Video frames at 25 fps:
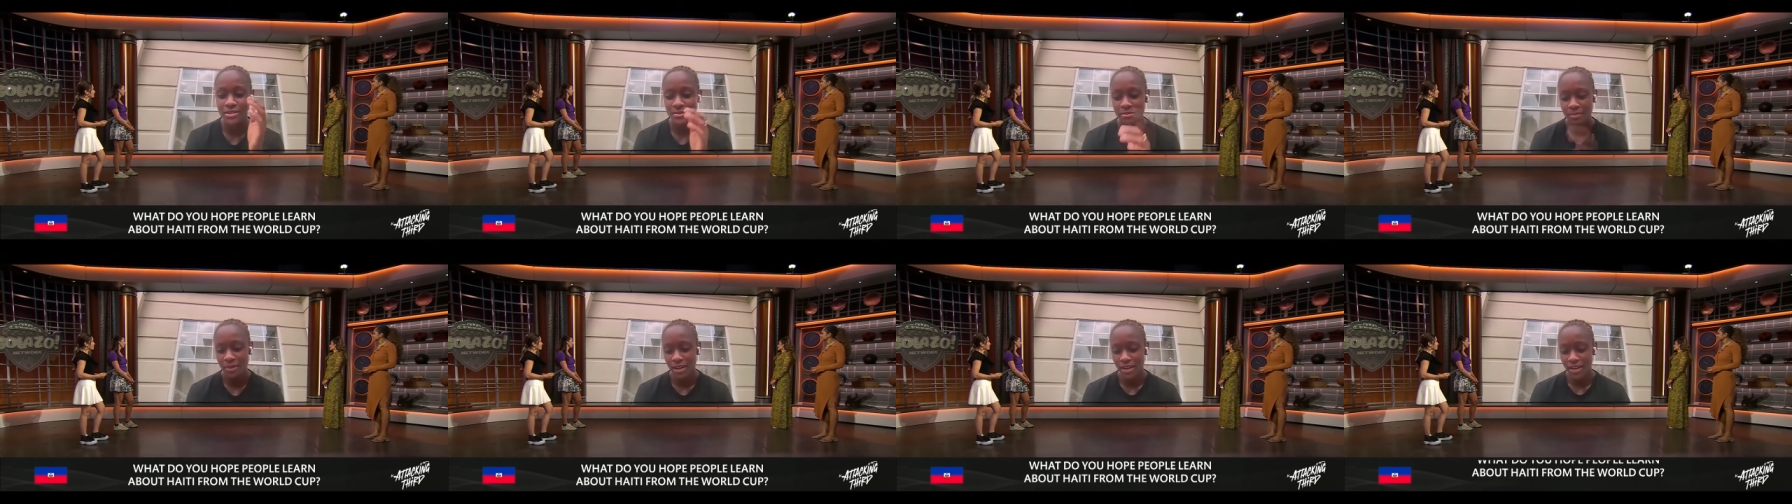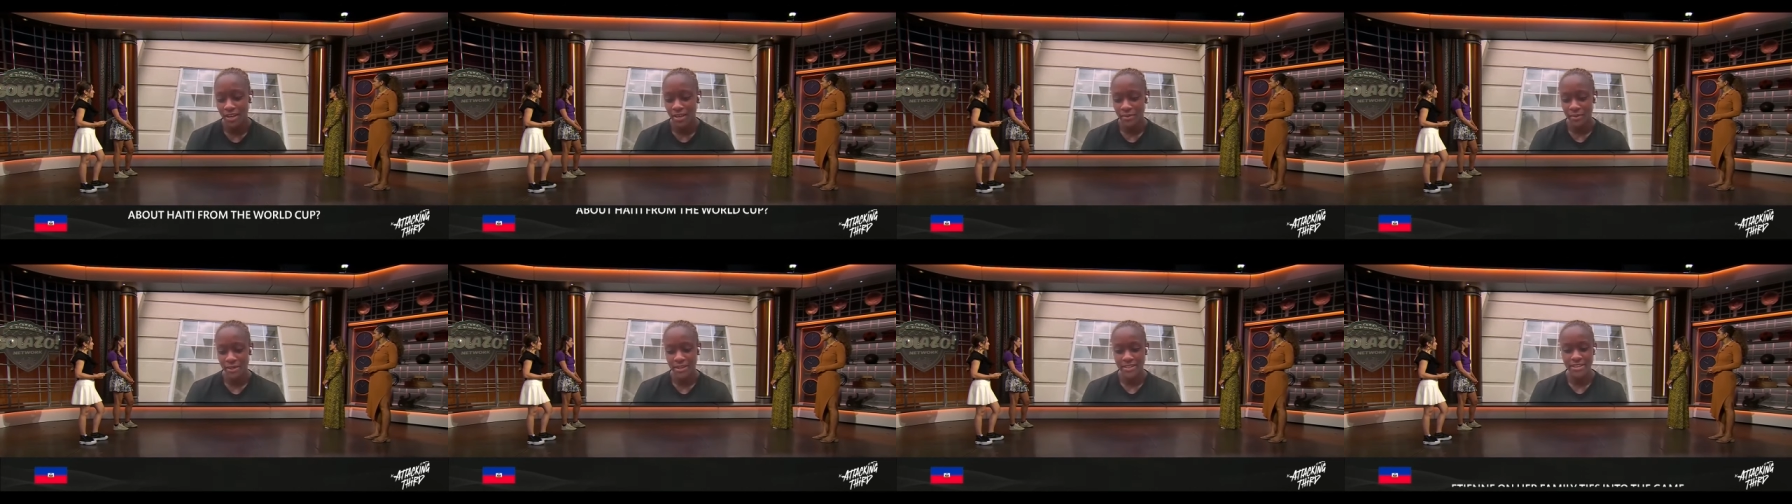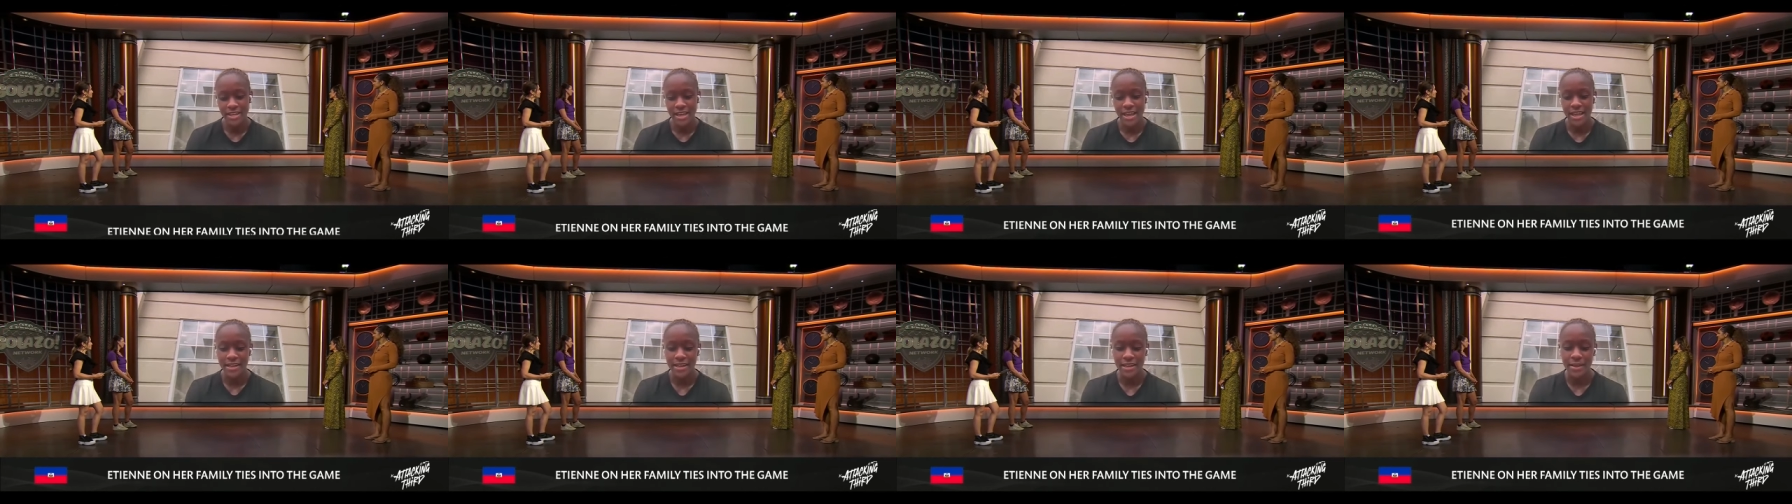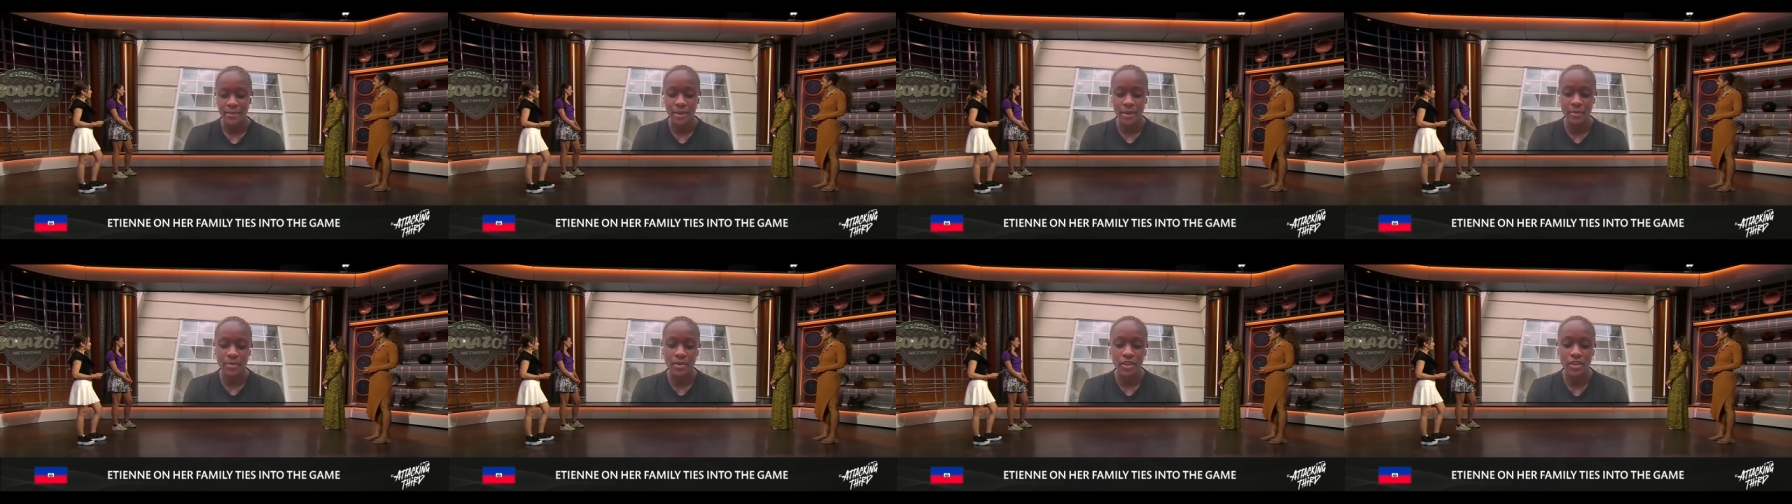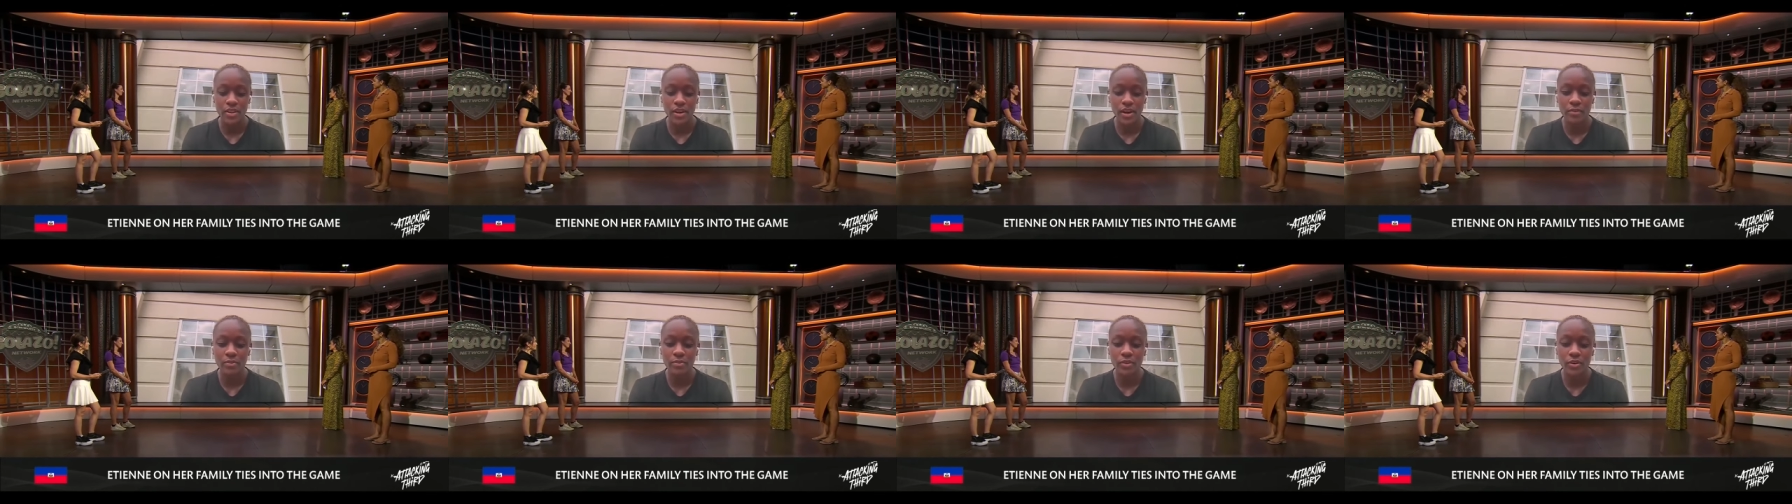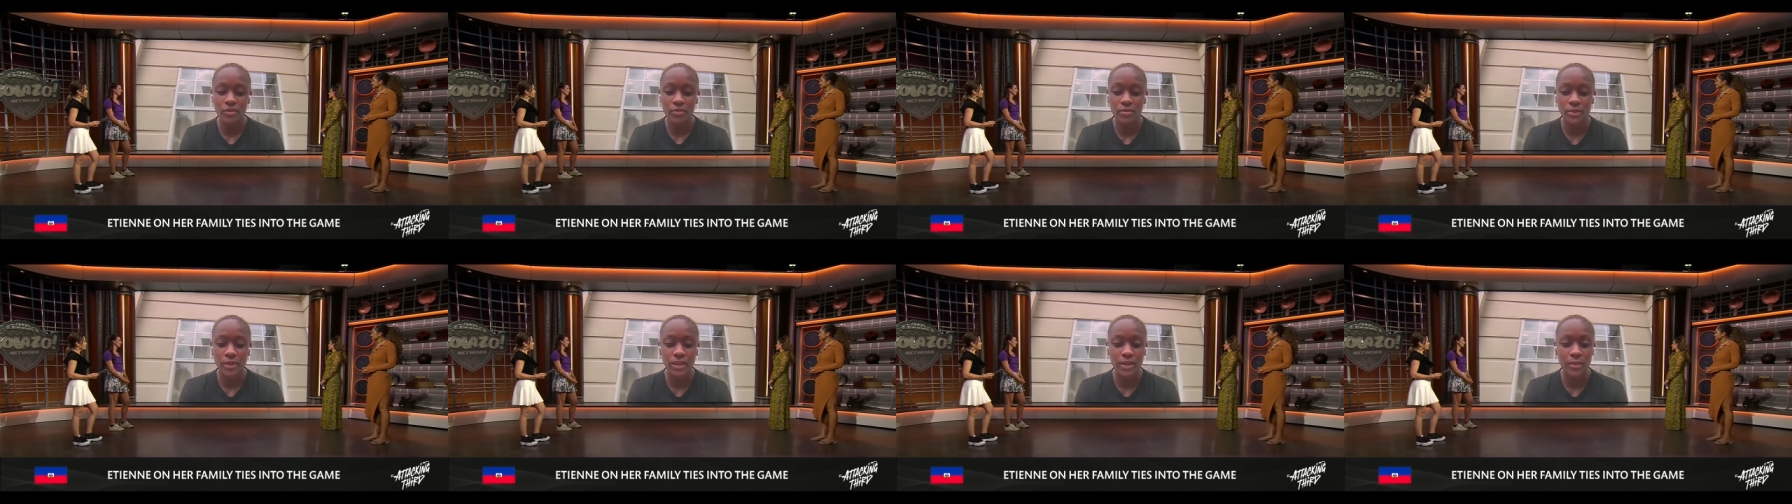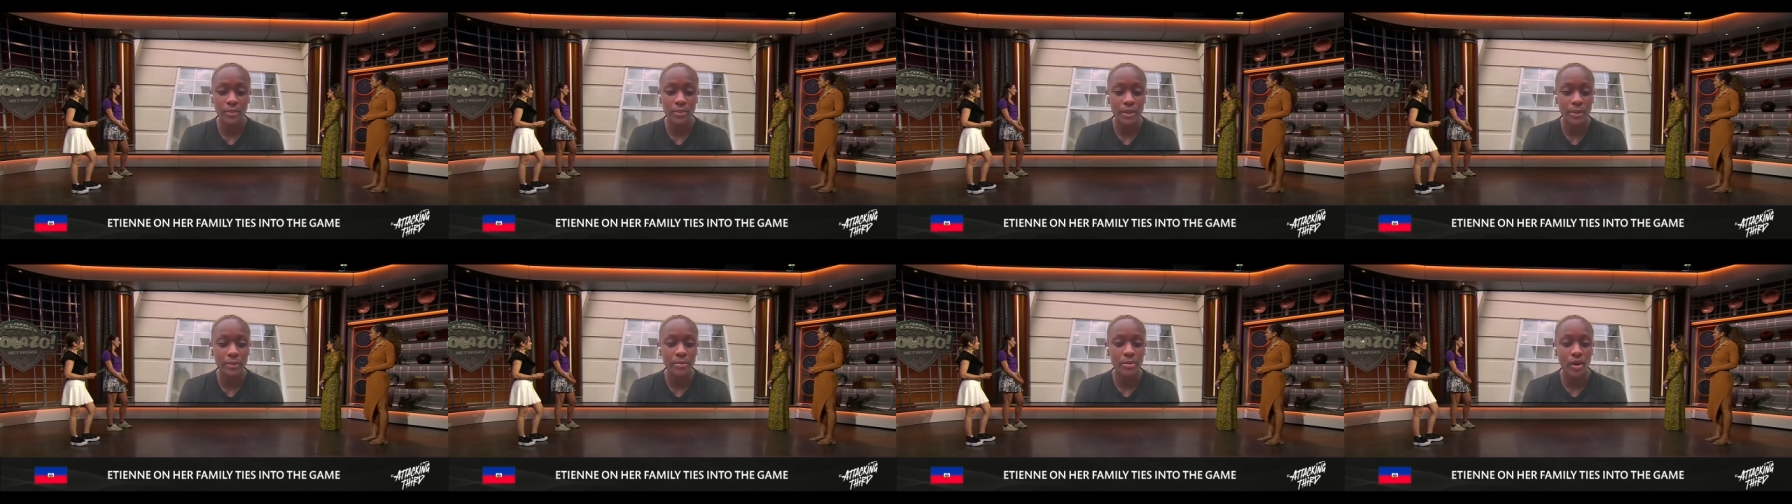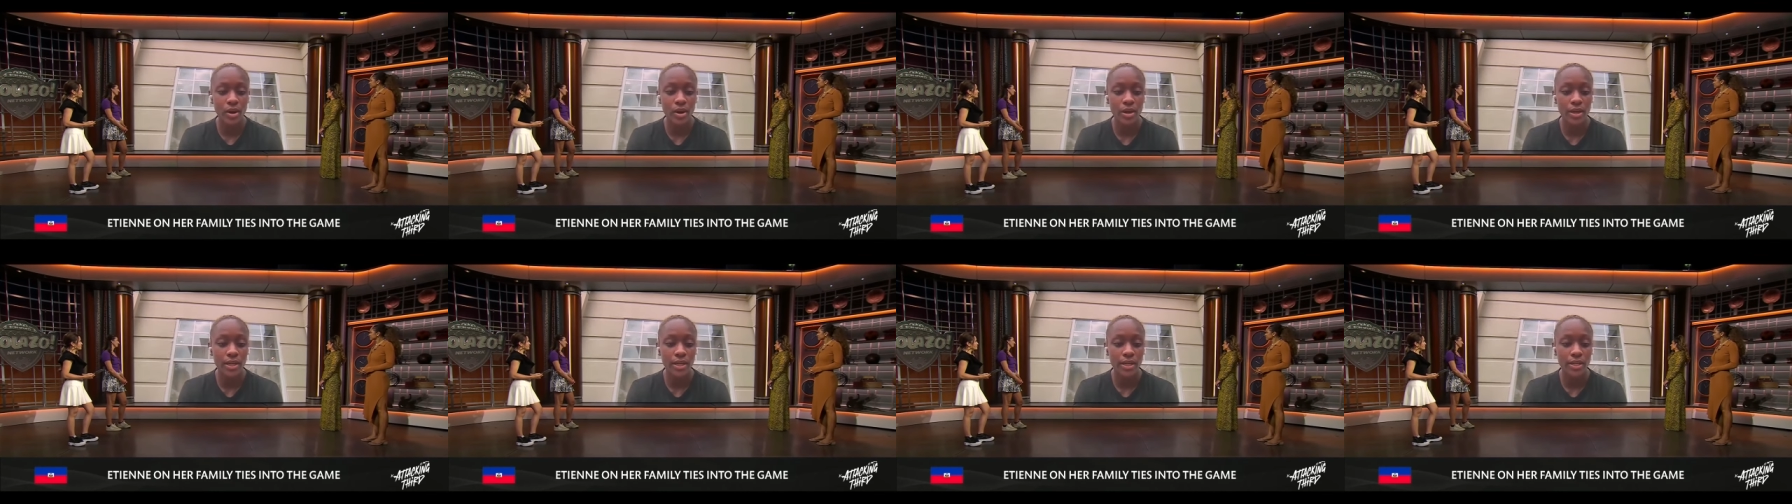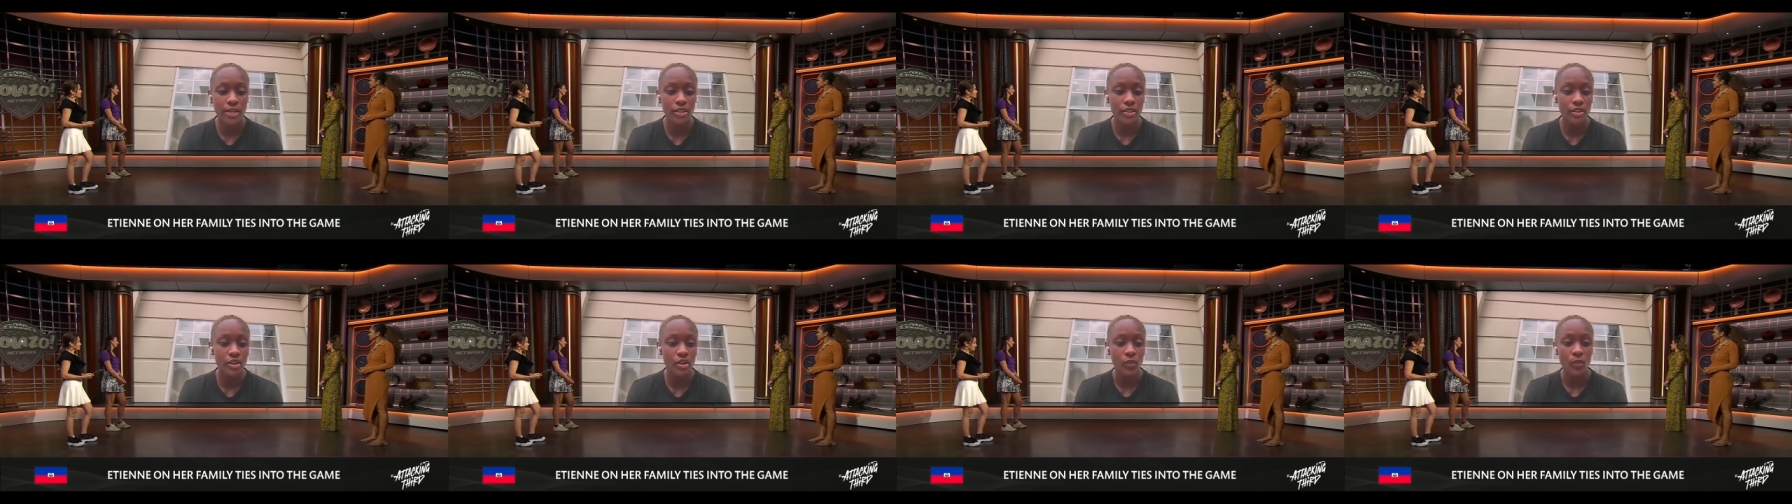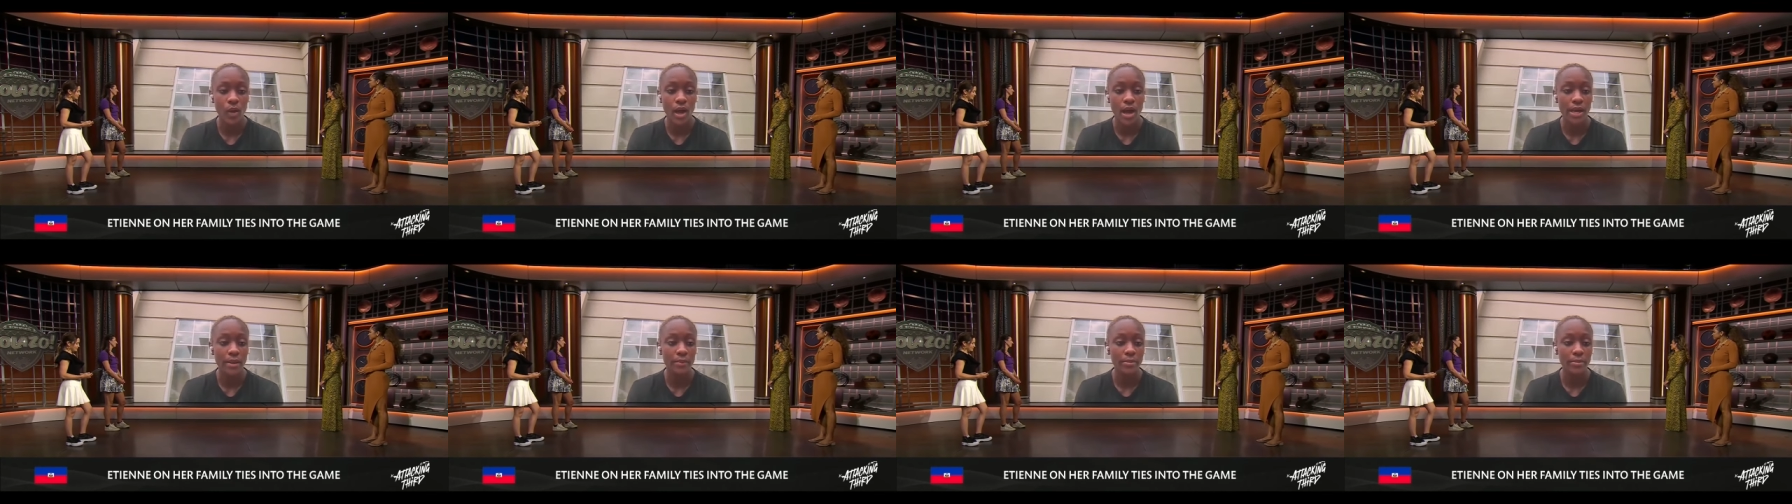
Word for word: my my dad and my brother have both played a big part in you know why I